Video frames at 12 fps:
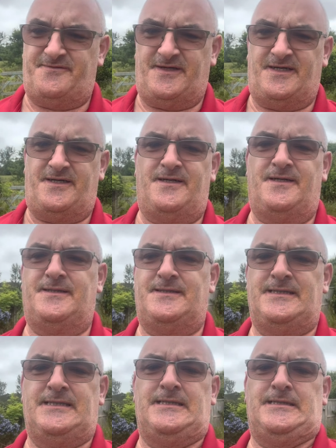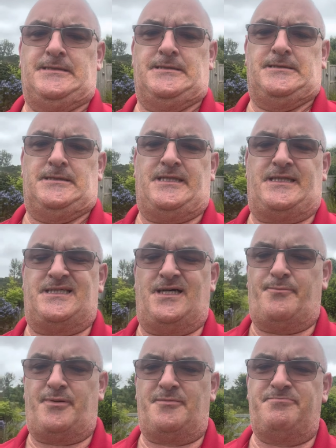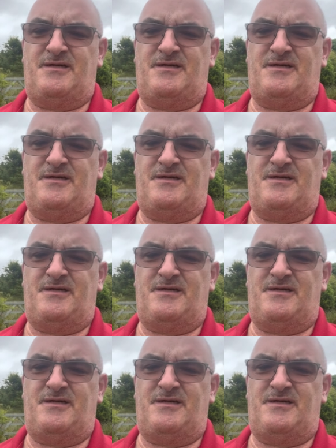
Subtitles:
an example.